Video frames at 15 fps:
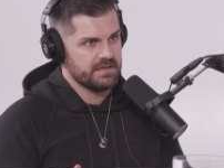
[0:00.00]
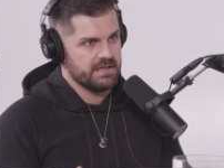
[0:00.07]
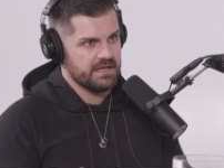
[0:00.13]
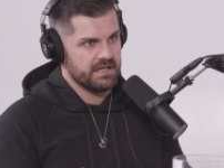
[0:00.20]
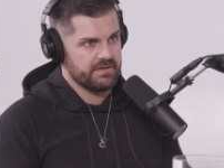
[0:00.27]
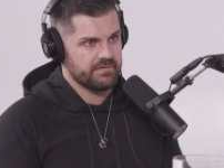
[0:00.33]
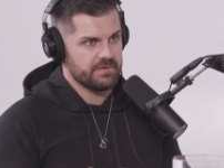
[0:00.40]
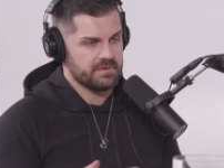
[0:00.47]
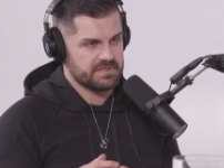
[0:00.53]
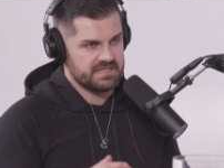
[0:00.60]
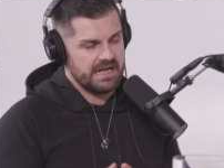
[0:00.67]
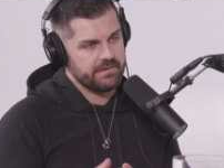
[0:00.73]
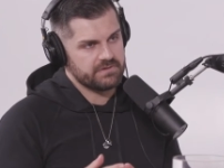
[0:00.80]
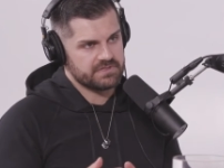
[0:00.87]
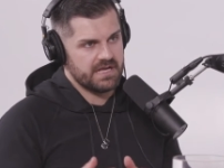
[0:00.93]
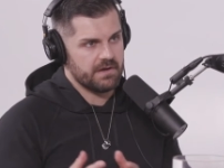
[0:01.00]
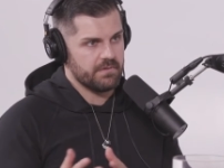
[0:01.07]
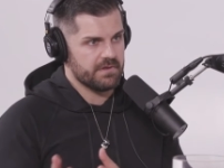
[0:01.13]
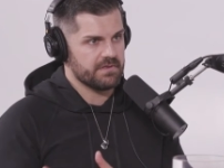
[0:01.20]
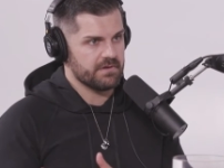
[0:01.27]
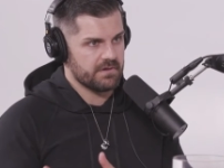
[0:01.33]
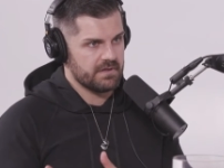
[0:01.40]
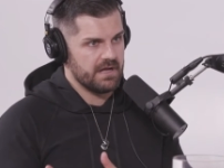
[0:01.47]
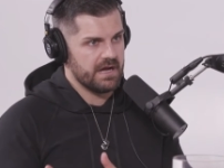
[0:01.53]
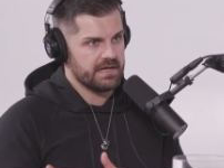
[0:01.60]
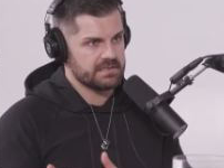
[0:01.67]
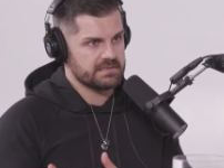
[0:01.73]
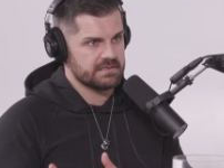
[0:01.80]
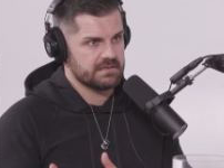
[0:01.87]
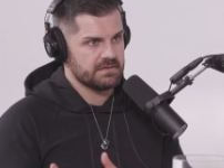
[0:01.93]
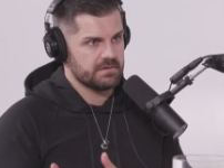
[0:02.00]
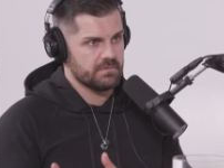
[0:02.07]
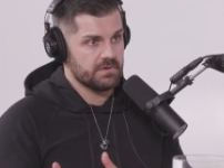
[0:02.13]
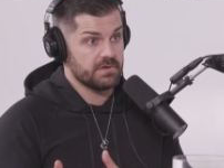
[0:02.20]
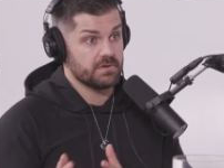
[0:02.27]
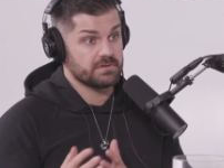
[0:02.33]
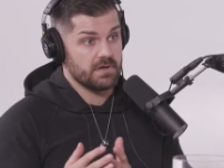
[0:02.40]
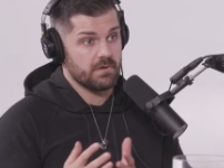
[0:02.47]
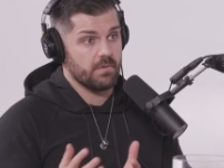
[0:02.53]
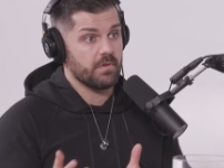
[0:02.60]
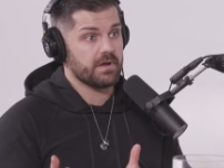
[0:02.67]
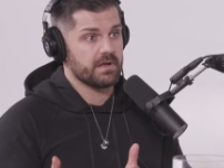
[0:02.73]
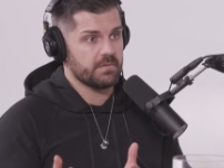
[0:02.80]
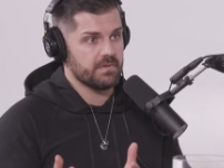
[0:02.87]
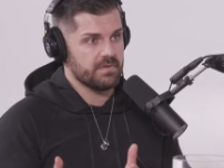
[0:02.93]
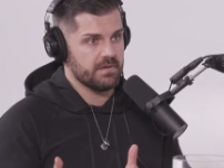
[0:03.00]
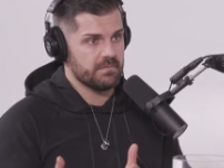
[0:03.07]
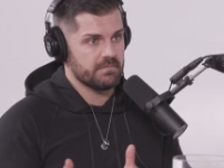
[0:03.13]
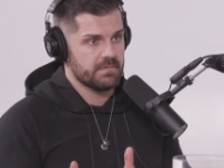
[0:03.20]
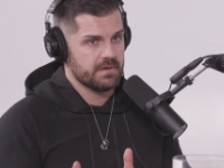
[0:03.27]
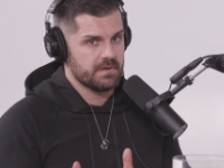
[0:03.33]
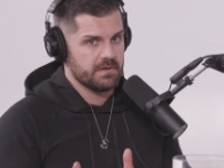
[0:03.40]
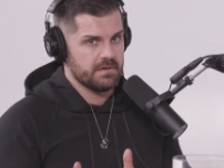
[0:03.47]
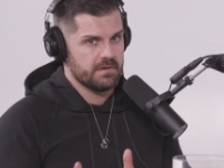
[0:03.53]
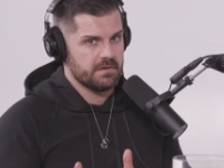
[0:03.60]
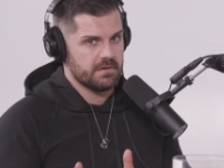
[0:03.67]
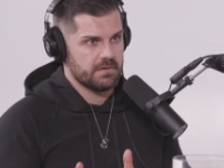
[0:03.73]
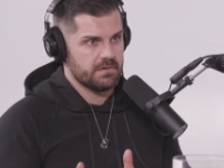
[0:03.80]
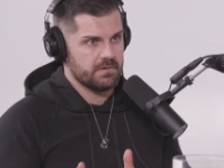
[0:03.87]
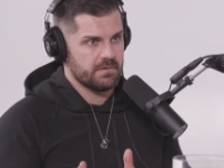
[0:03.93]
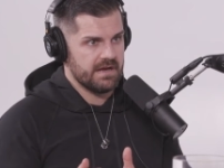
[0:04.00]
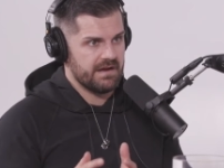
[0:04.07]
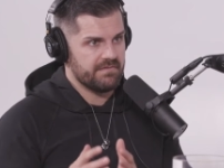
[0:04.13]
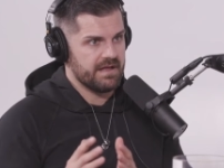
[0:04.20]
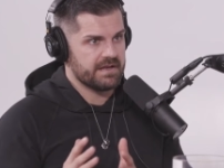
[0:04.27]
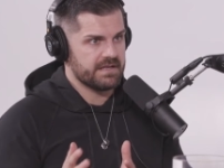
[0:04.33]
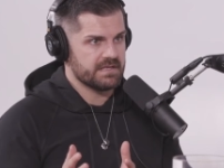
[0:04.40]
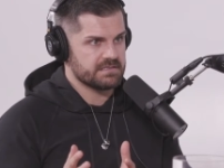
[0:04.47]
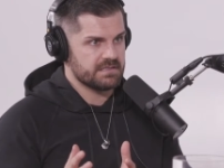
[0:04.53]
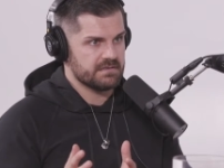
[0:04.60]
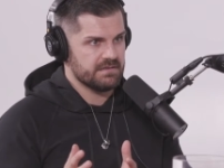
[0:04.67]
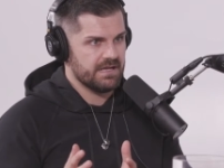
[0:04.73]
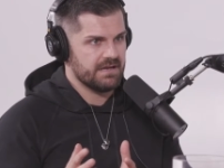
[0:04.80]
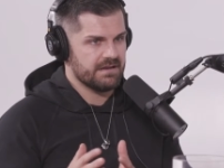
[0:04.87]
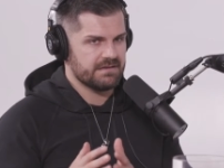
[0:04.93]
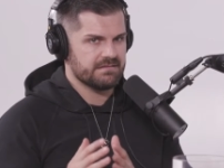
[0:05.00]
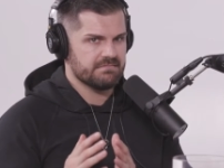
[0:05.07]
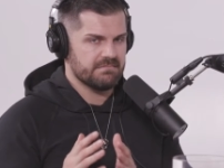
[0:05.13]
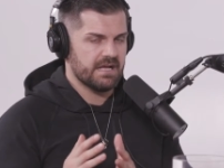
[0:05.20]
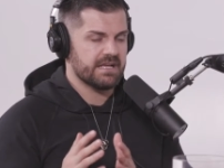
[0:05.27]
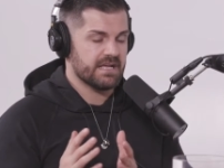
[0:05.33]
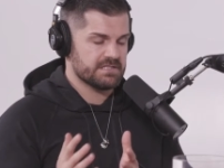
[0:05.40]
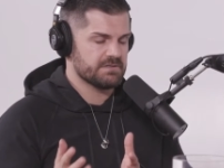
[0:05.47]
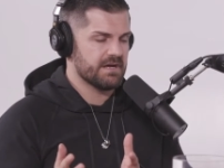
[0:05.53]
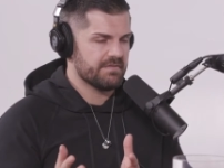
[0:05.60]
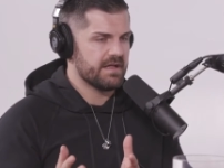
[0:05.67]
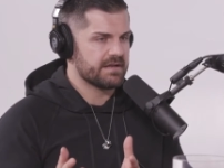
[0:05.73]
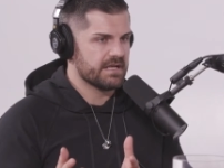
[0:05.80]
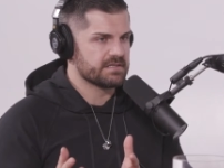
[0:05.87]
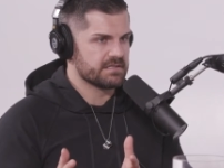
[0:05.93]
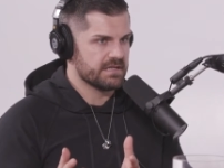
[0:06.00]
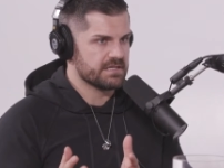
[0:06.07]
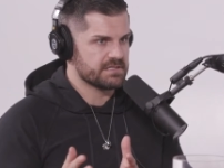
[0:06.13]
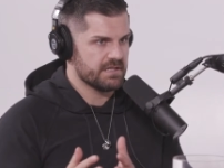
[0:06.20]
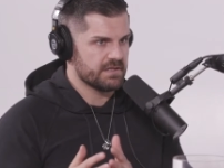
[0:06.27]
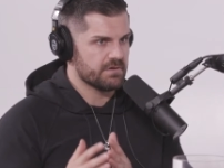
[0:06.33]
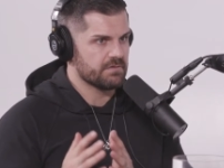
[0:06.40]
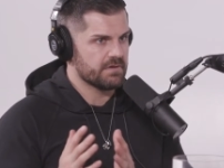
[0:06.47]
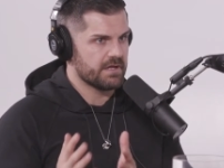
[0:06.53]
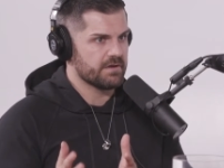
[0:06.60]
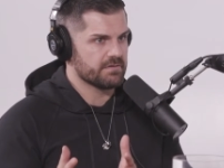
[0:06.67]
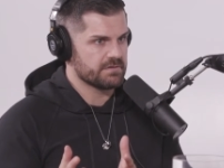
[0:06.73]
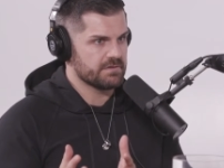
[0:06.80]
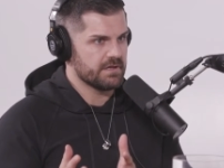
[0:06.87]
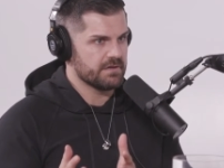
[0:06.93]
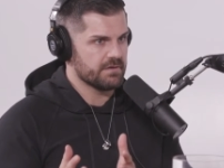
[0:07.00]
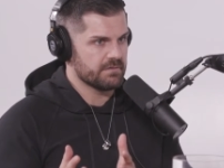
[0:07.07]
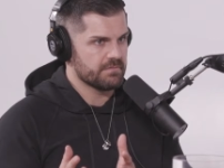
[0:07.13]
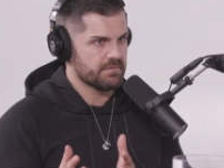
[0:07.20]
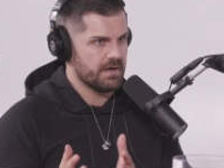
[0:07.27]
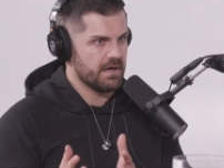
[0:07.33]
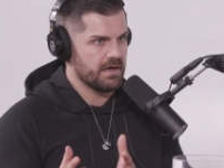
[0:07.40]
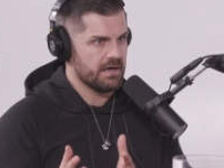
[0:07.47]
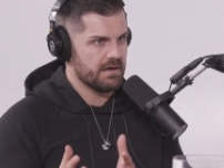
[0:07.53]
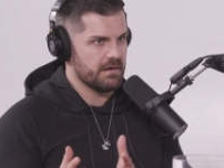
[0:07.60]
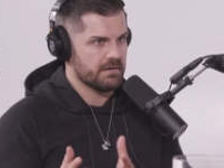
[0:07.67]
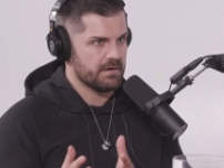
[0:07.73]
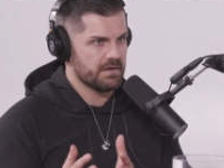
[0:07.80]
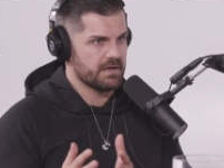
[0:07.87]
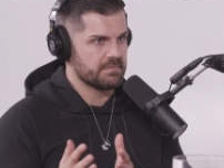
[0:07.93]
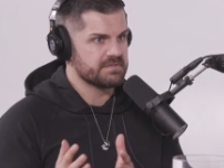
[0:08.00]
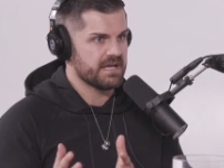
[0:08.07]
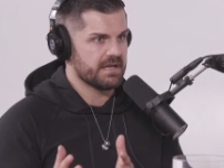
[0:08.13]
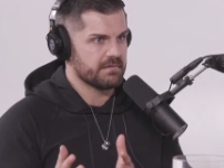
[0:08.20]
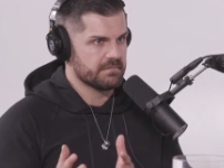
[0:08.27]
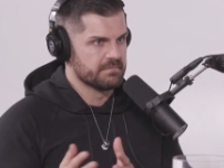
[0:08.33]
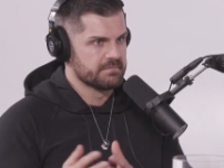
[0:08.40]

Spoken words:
And if you establish that with your clients when you start working with them, you have that I guess you have that destination that you're going to obtain.